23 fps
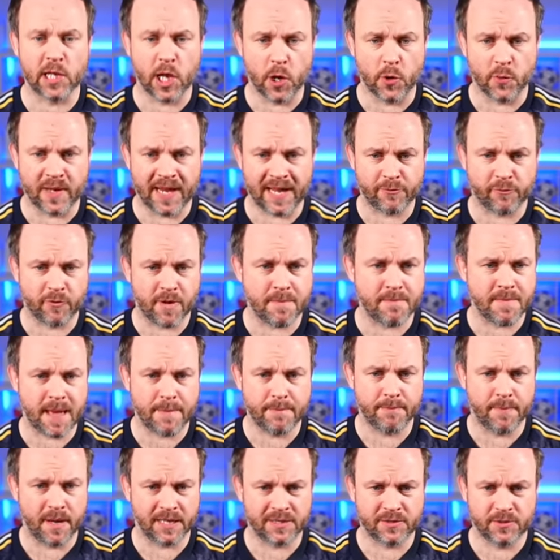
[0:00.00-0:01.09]
loaded.
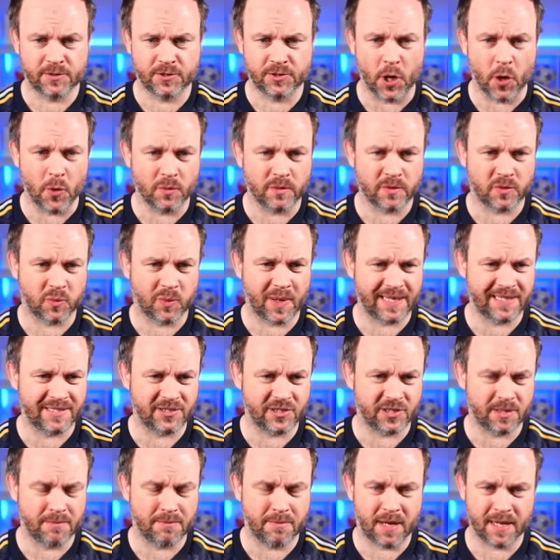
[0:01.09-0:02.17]
Remember, don't
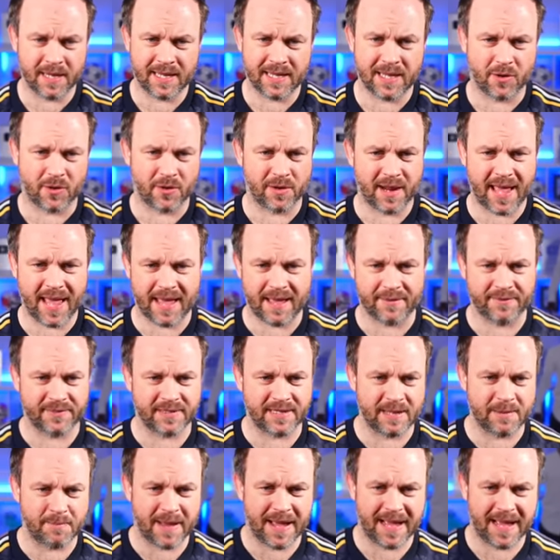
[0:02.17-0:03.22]
waste your money on FC